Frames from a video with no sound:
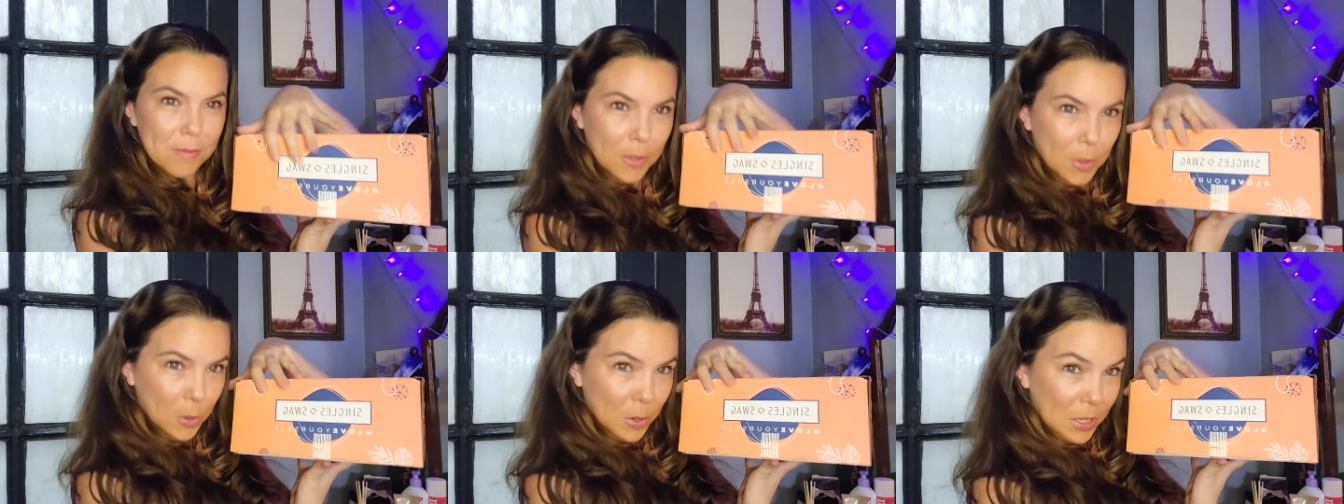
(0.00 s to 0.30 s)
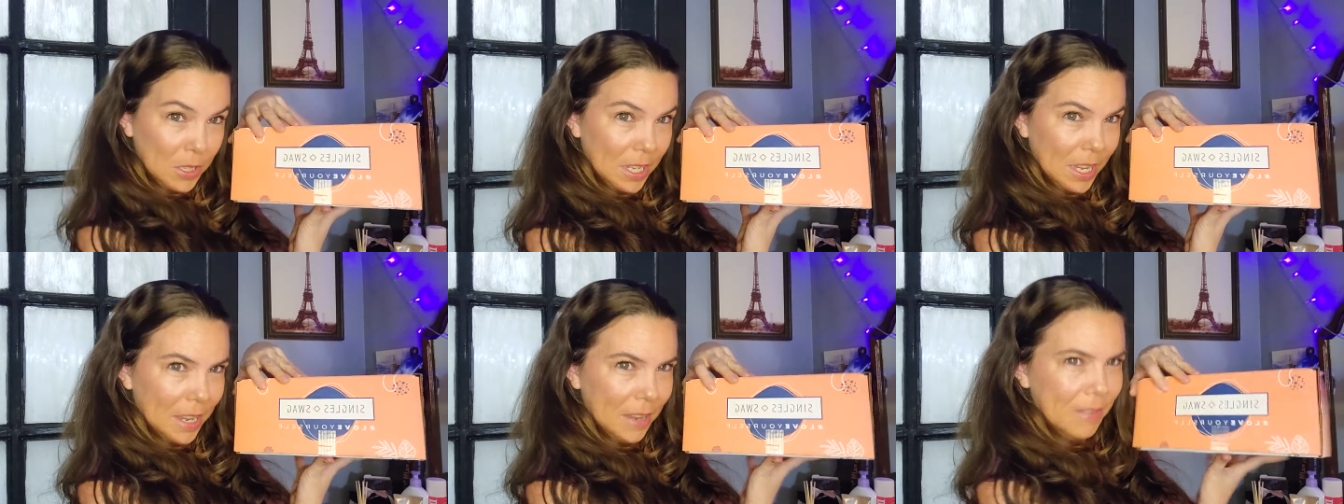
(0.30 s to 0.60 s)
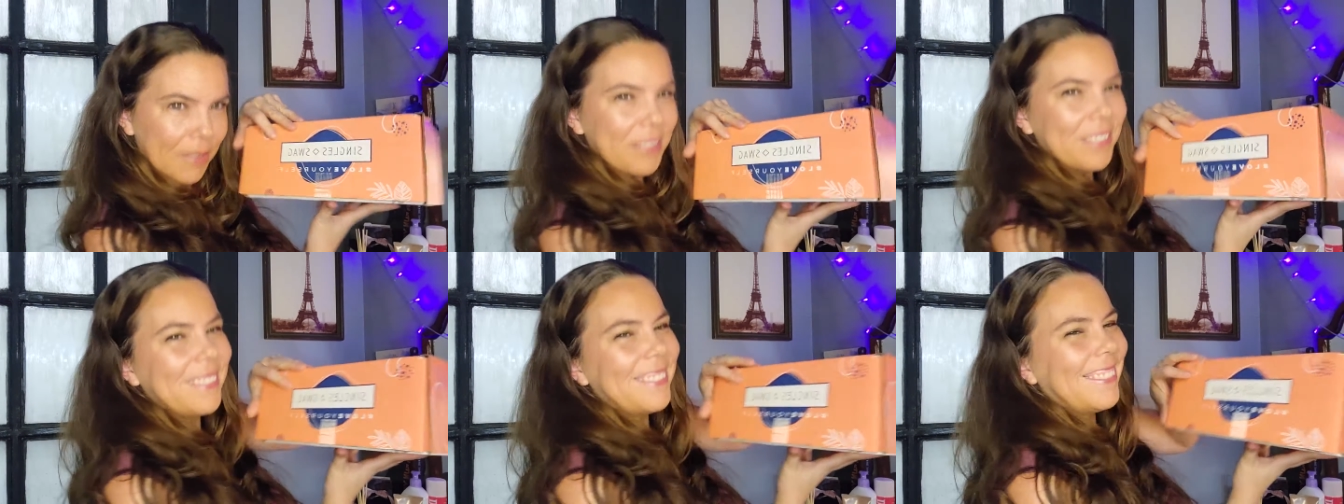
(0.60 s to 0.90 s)

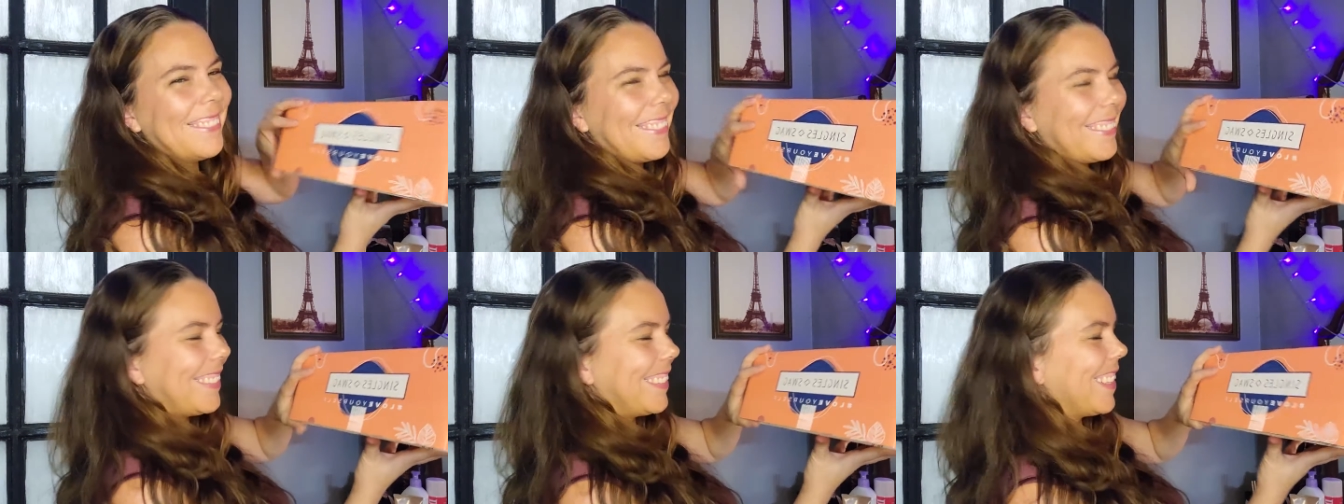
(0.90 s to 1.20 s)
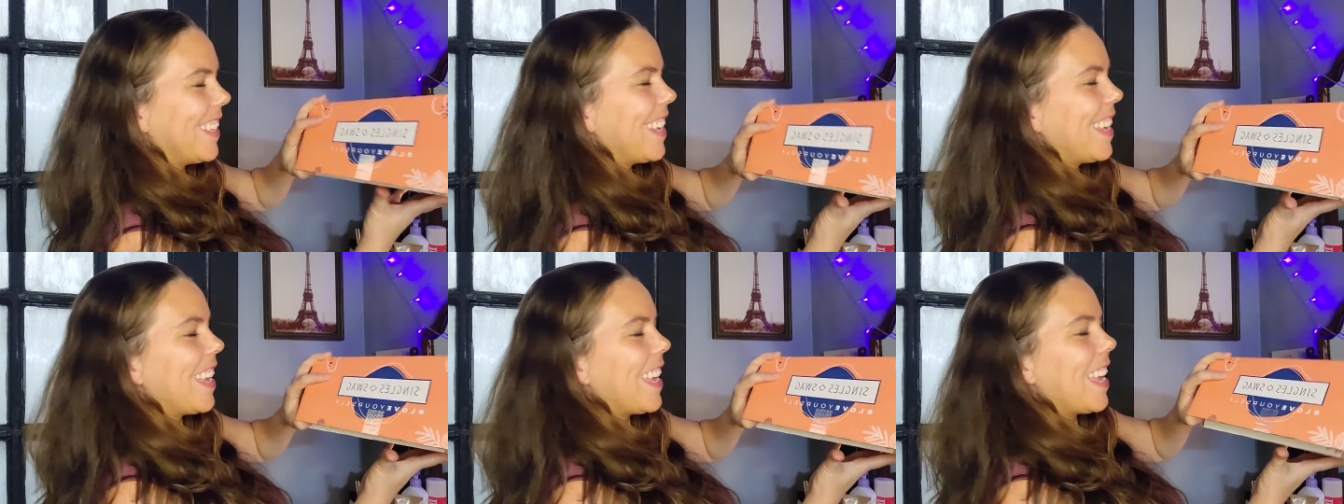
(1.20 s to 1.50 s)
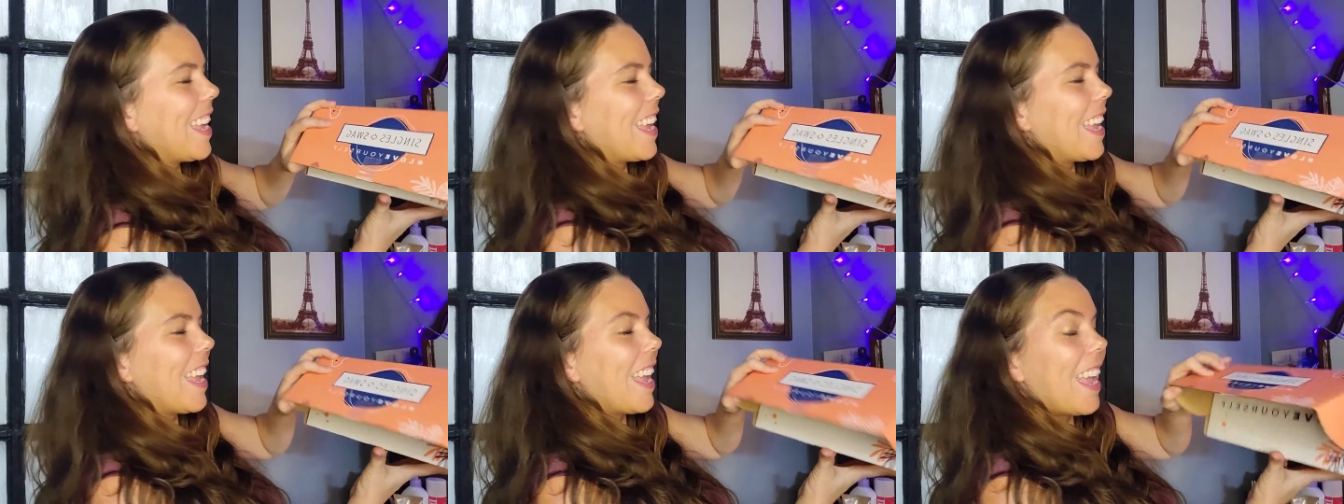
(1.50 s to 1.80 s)
yourself,
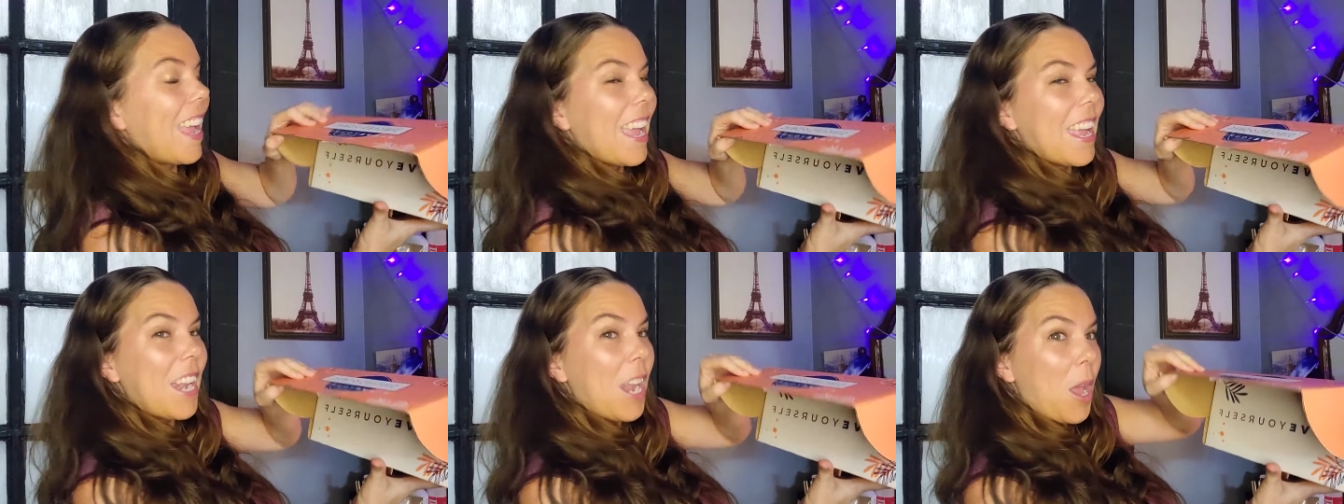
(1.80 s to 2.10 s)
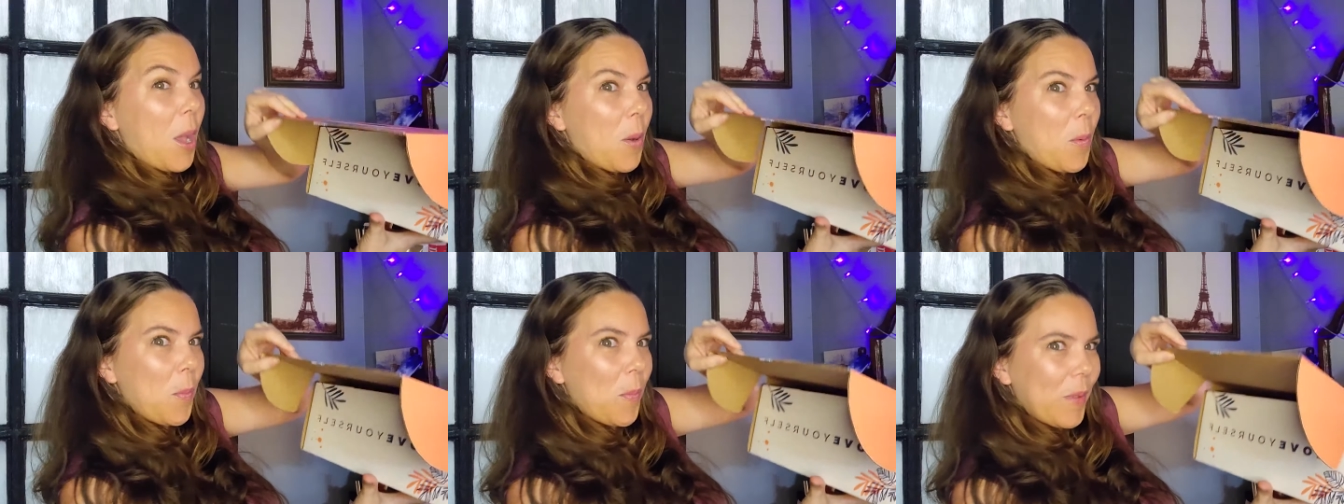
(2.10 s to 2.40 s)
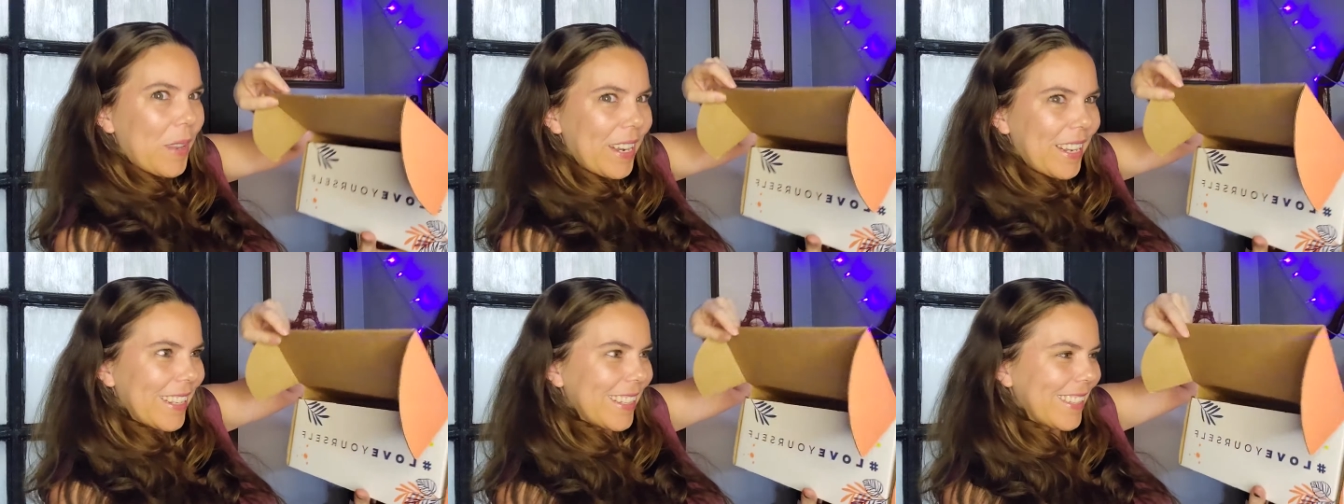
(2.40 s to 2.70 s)
and
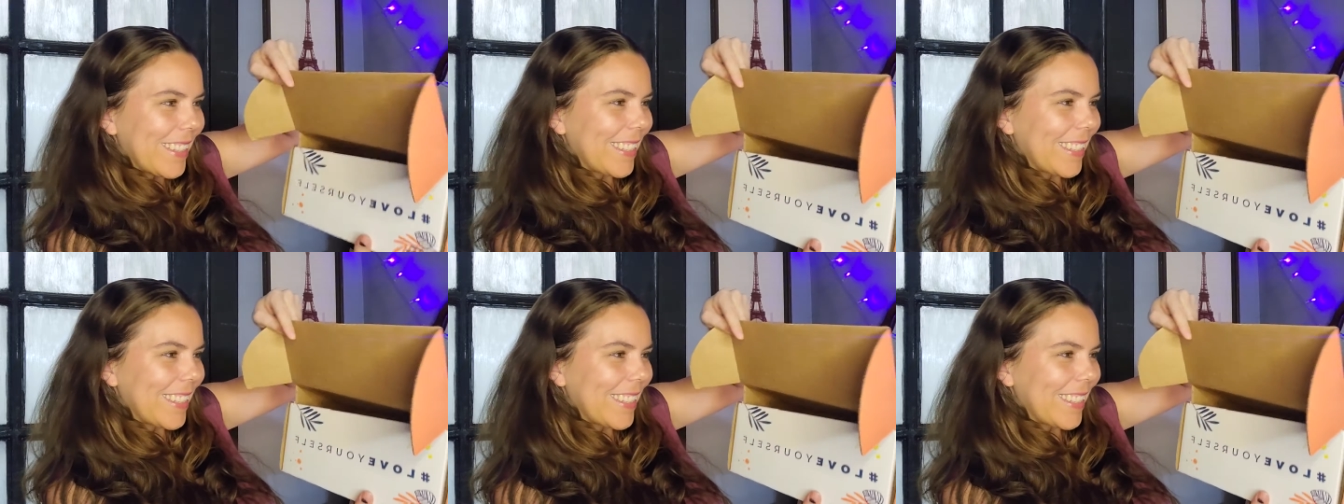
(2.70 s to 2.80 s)
open it.